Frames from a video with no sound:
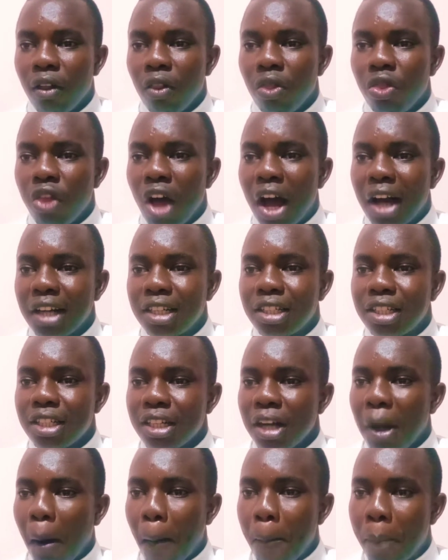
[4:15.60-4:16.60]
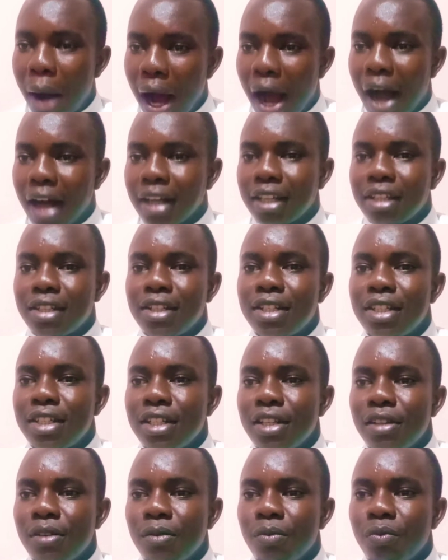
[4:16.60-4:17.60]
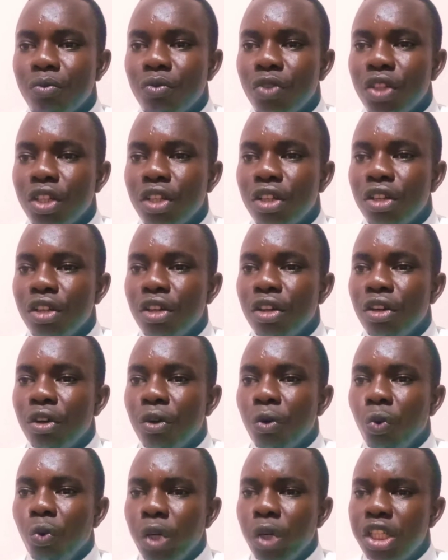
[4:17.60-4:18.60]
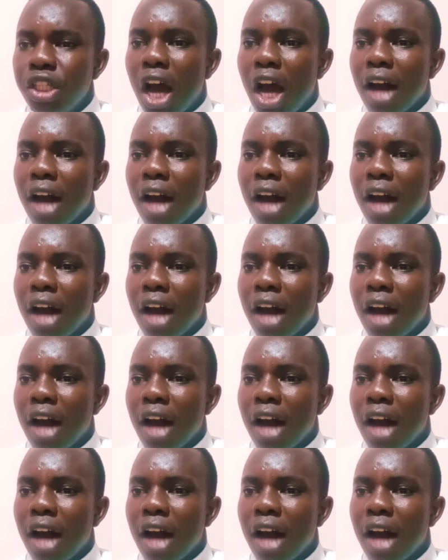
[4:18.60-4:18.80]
that parks, which